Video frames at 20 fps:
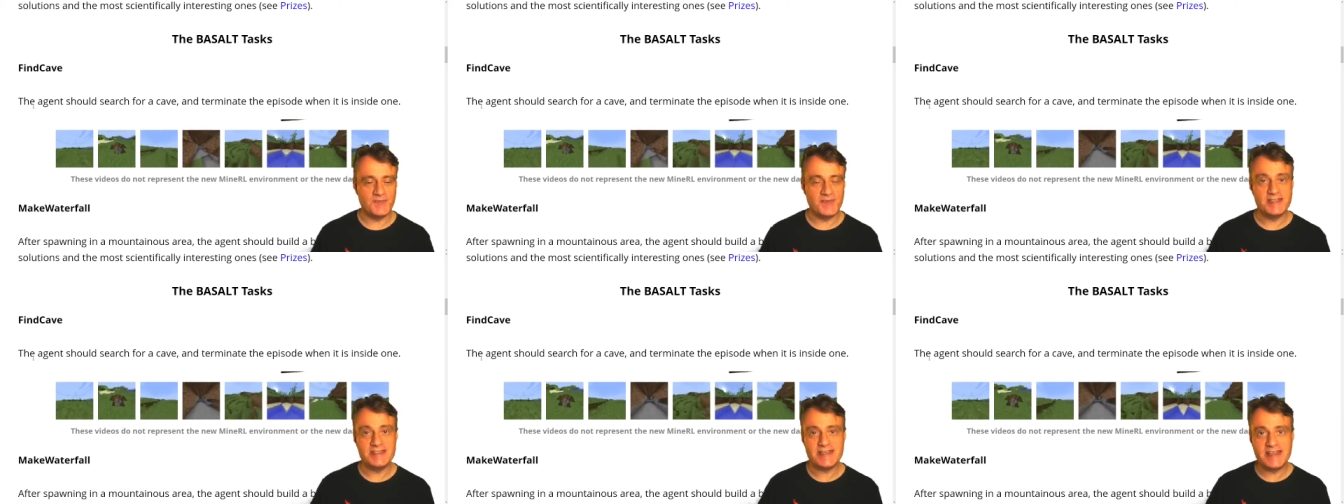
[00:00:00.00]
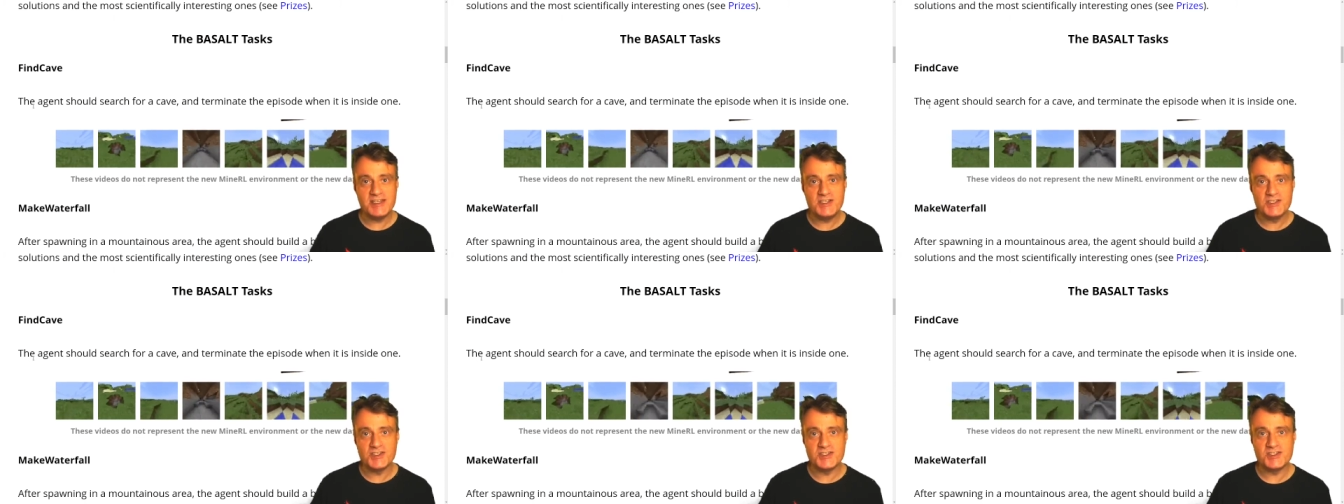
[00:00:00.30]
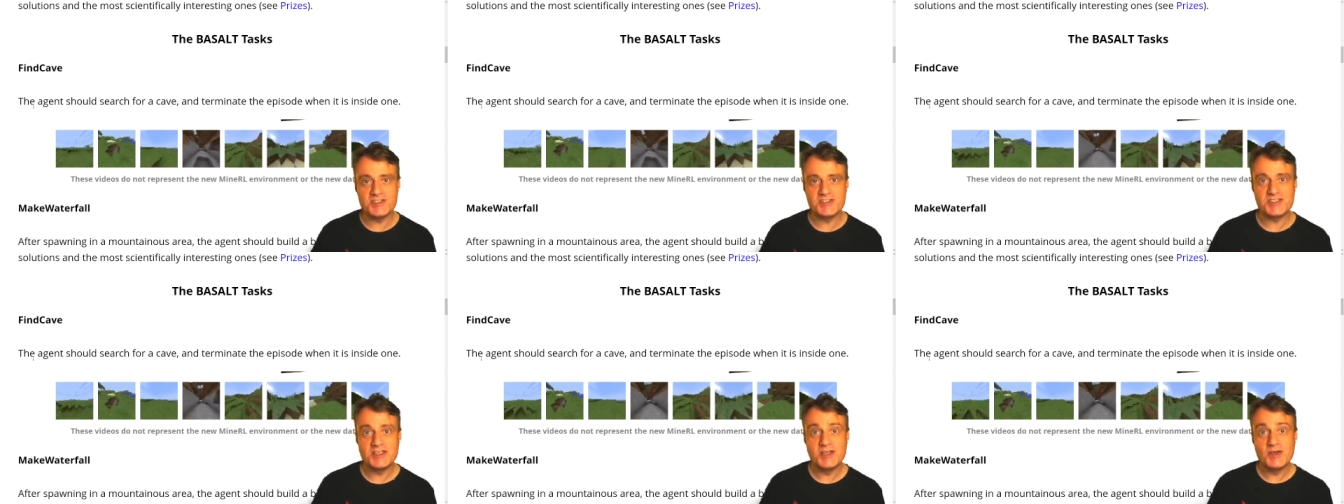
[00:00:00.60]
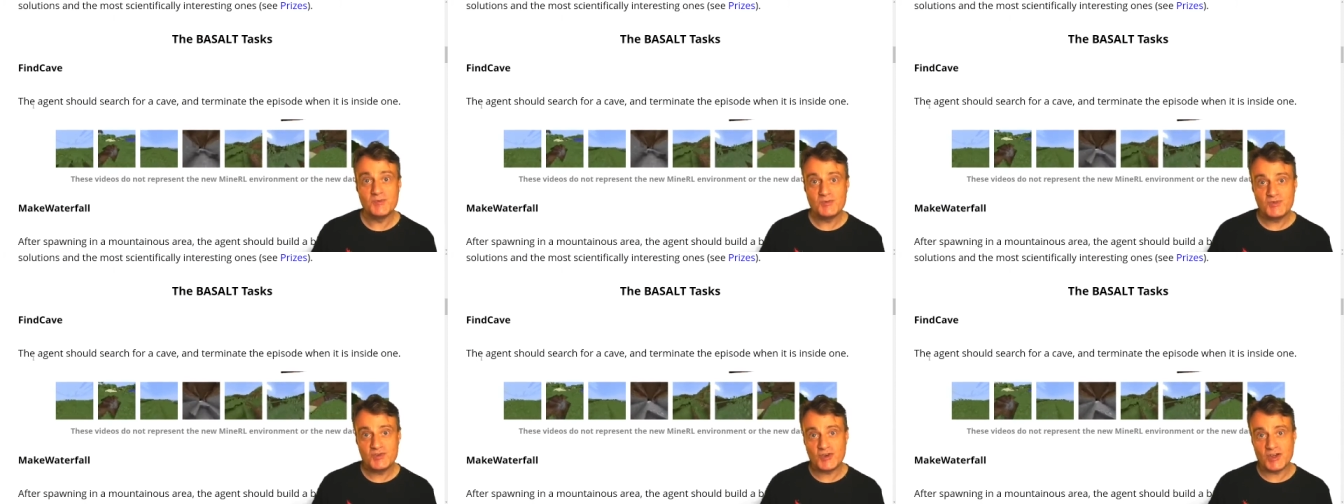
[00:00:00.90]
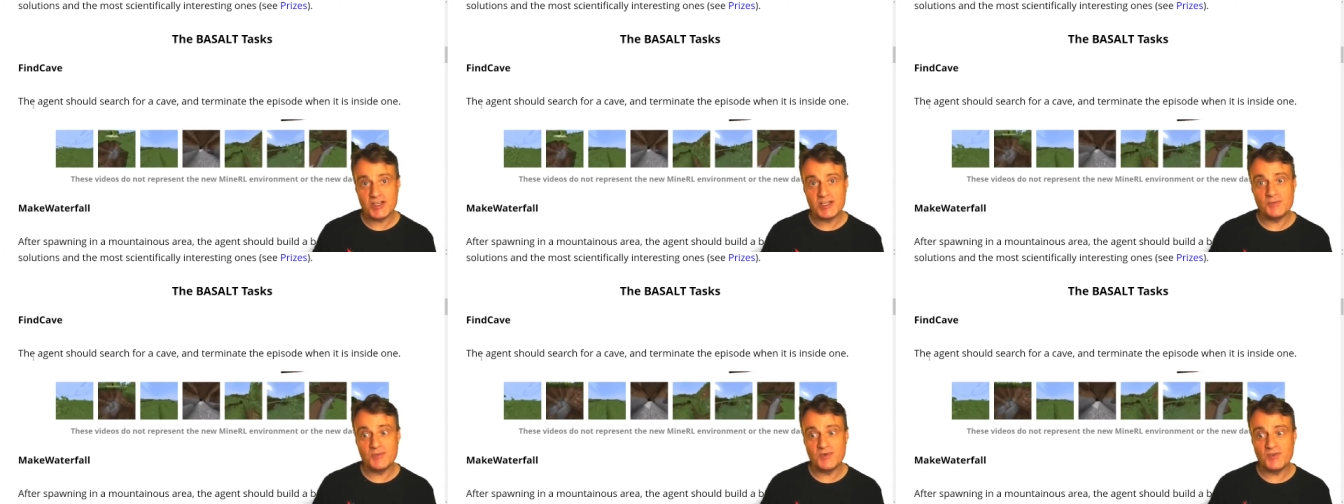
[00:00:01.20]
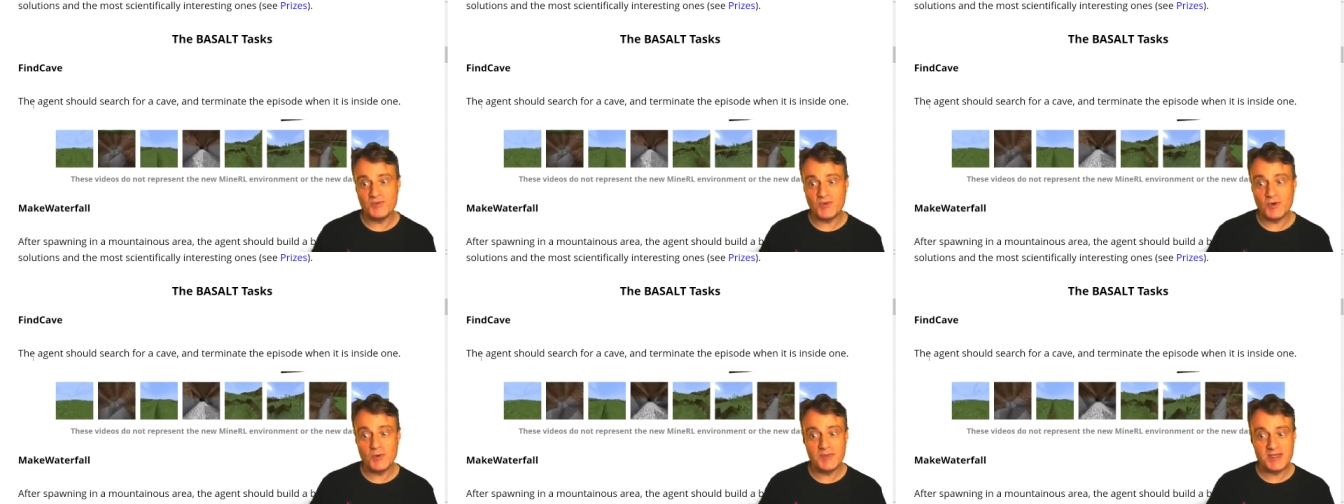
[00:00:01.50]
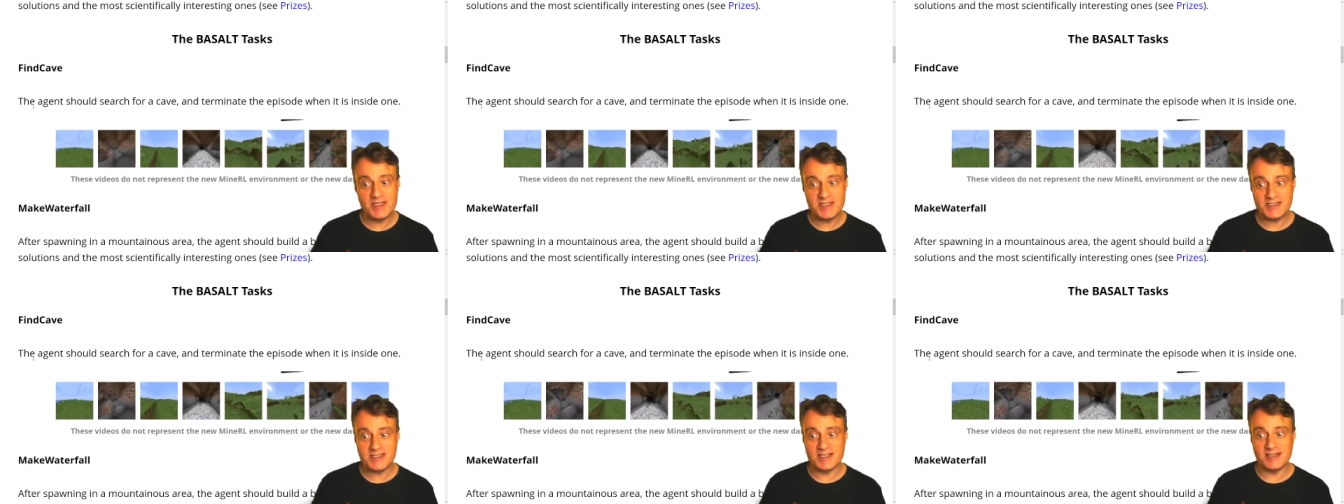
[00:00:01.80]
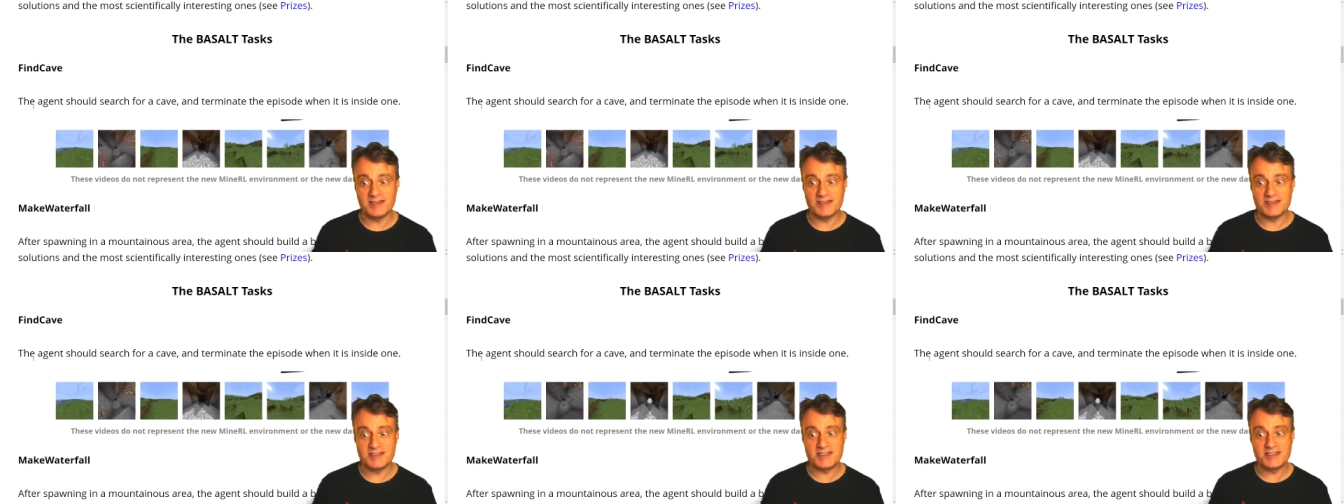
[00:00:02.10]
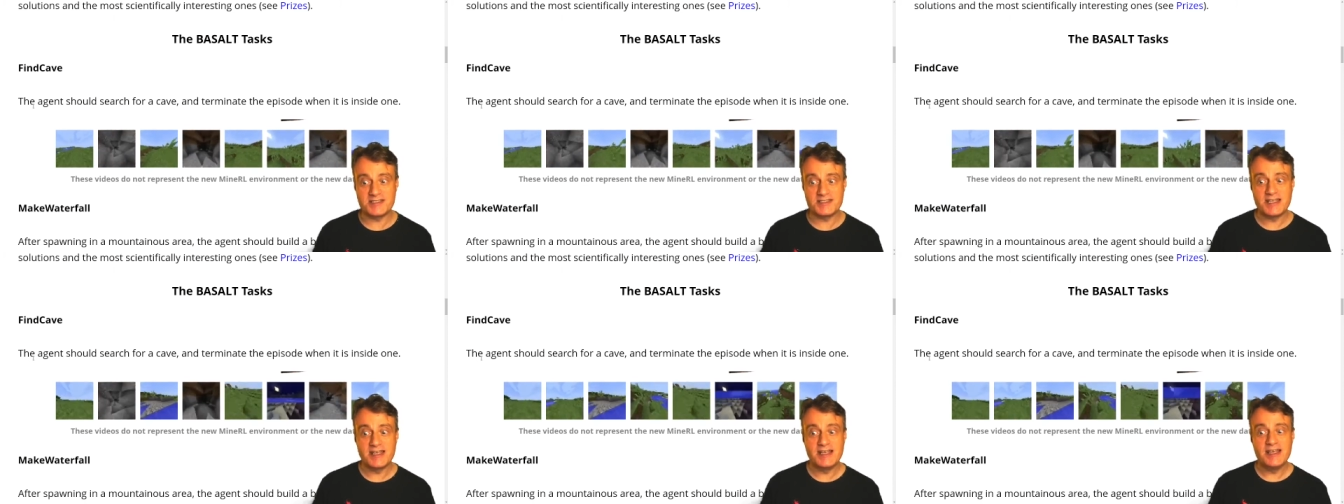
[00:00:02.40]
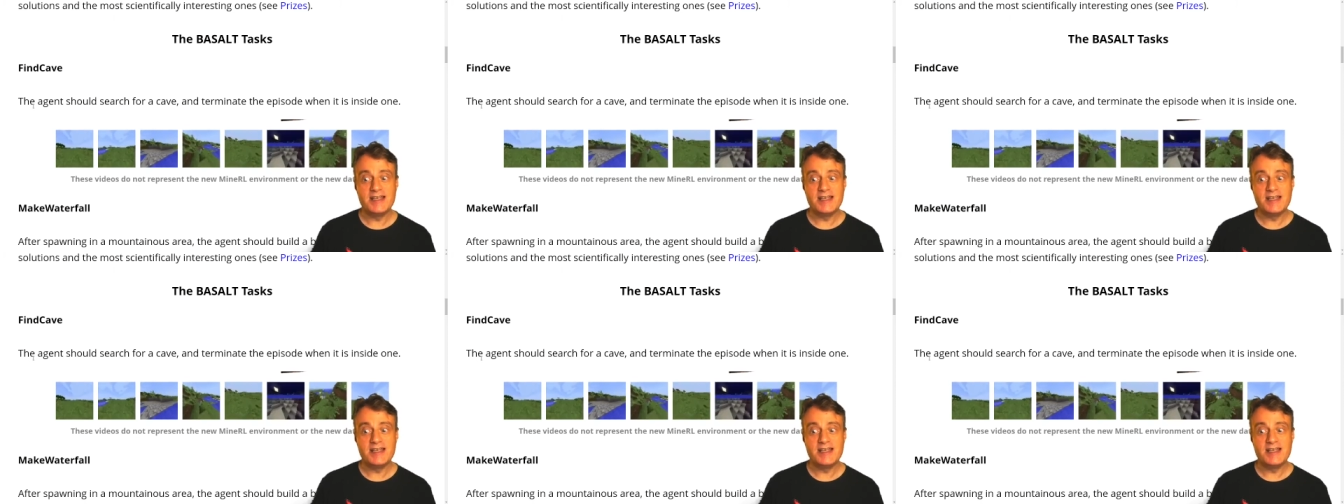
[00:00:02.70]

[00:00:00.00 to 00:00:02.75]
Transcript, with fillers: these agents trying to perform these tasks,